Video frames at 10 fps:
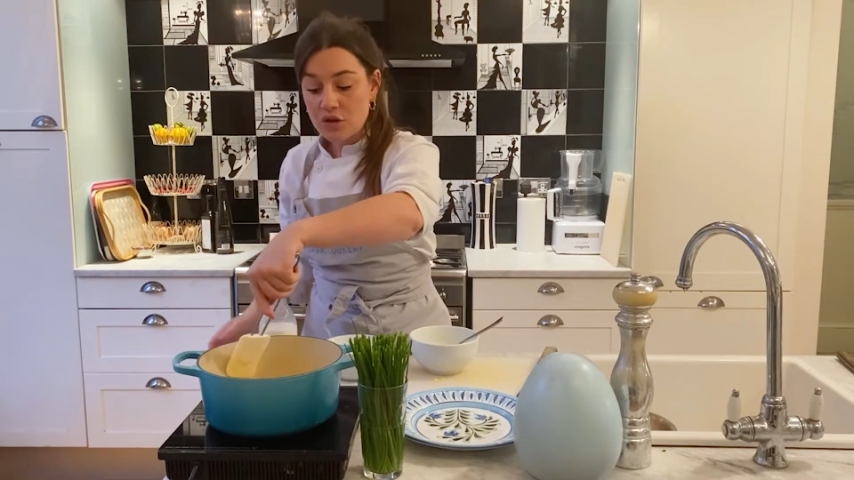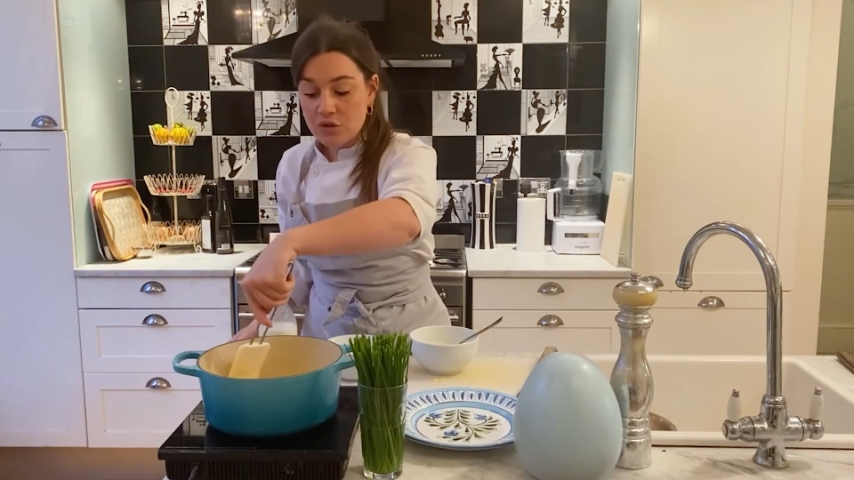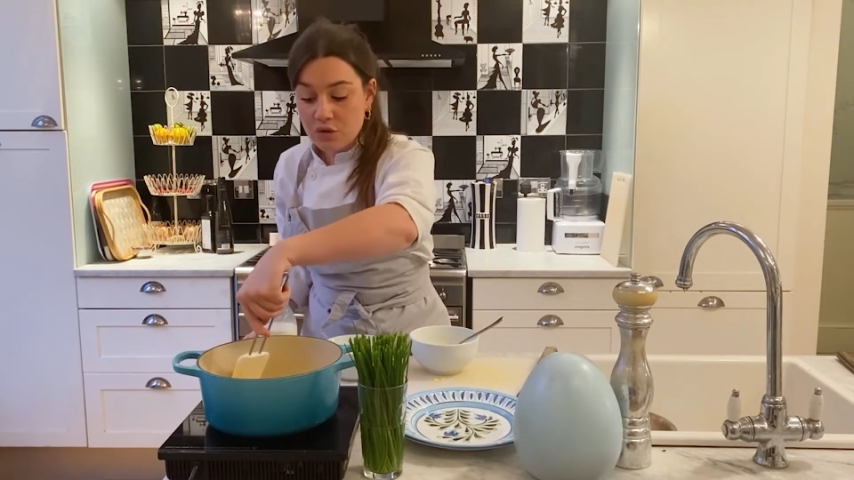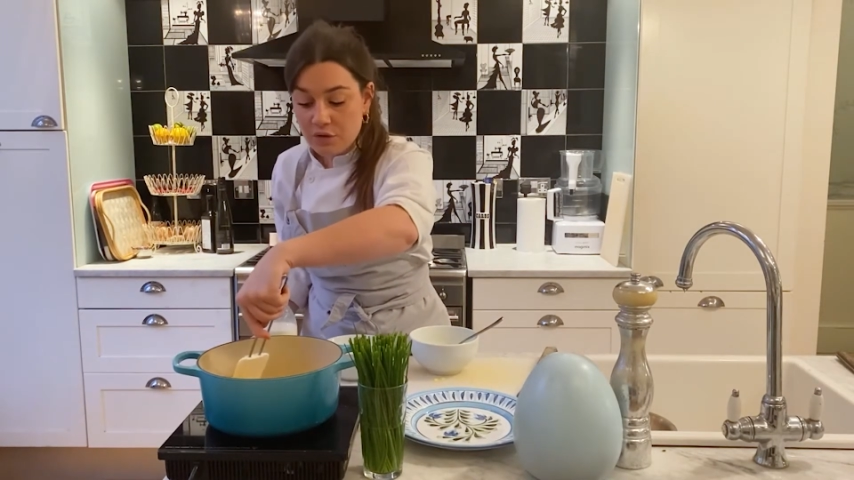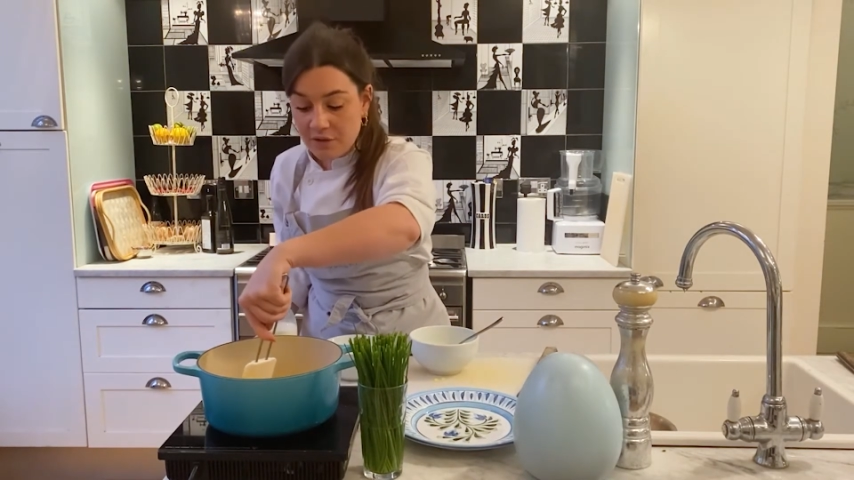
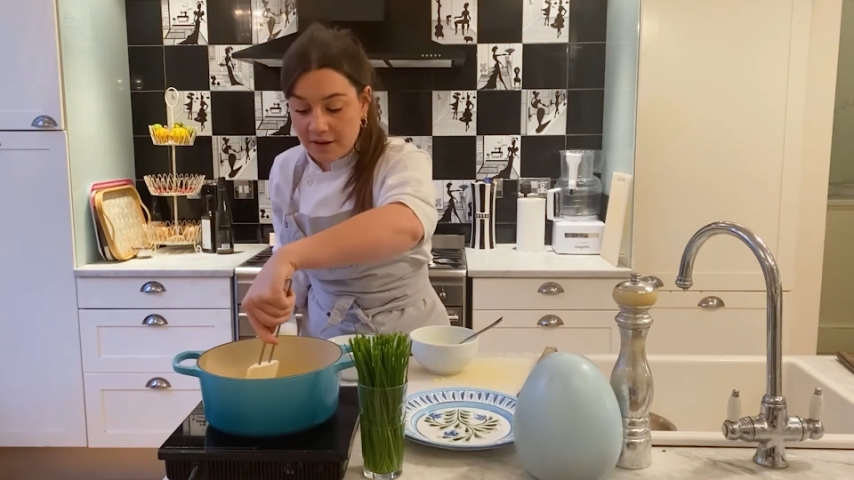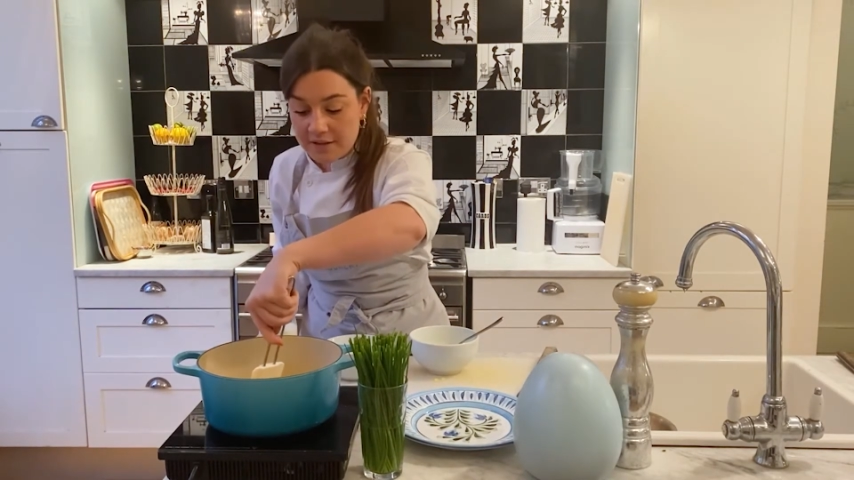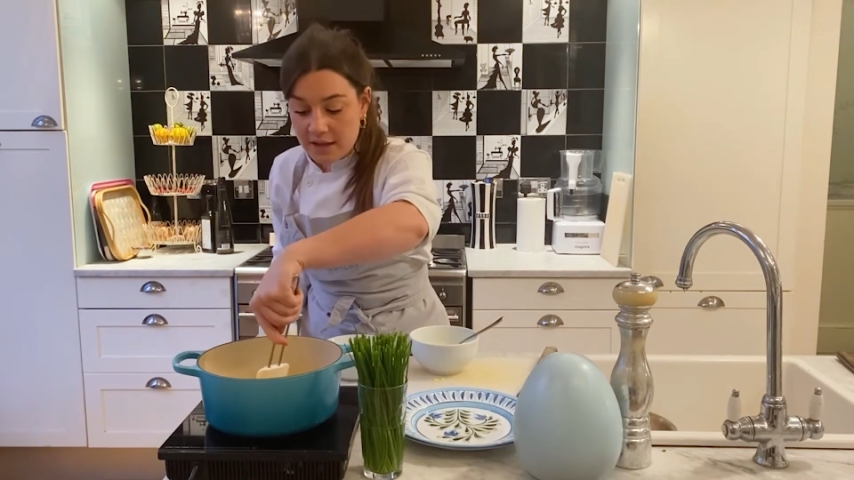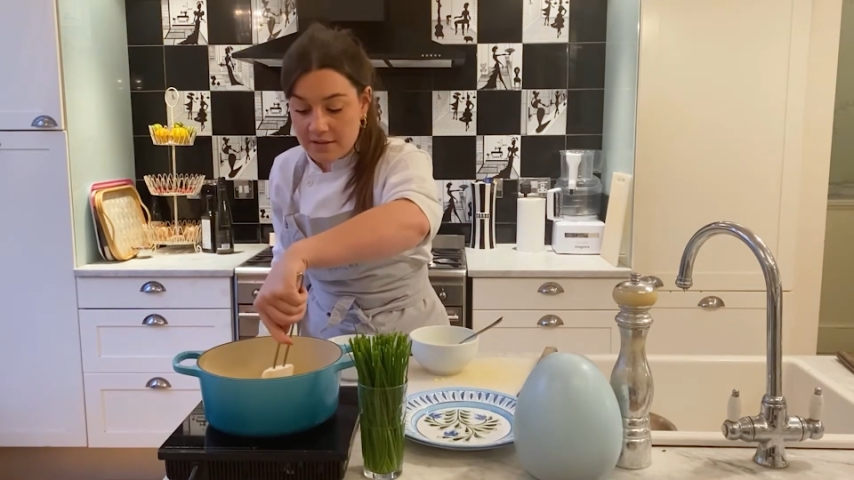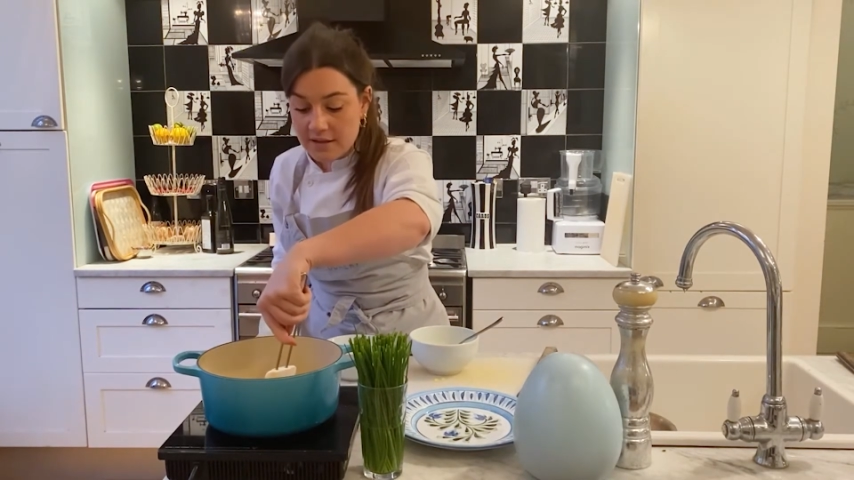to the very
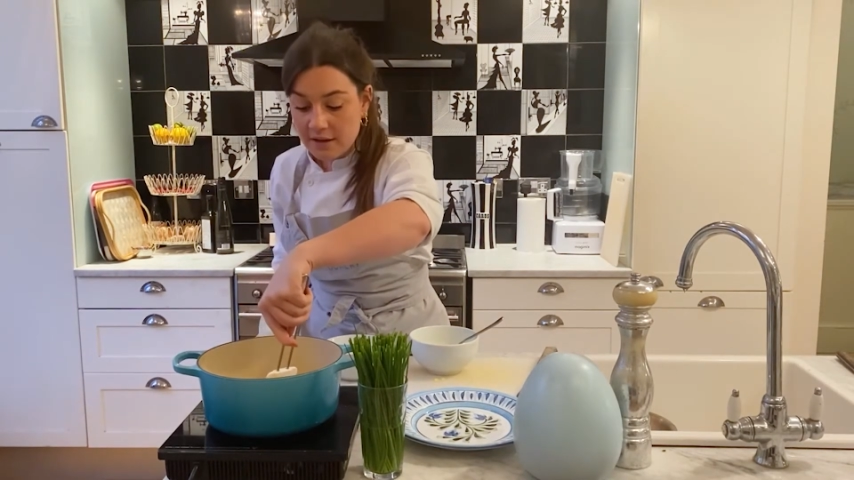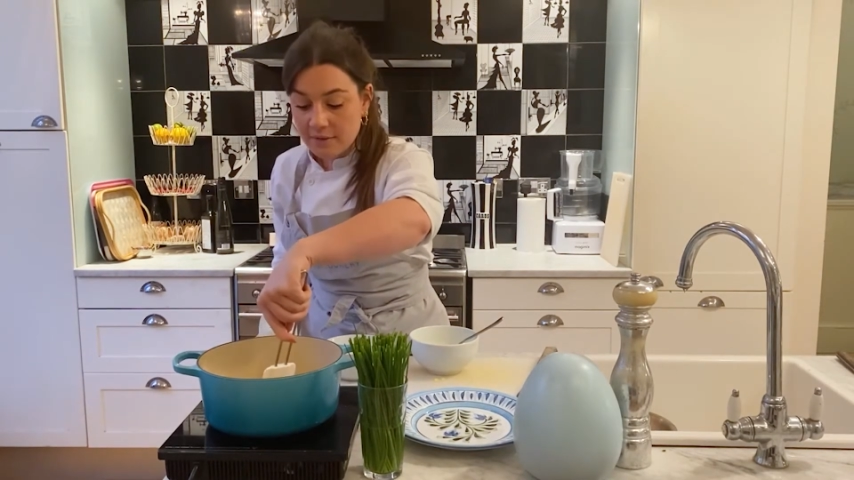center.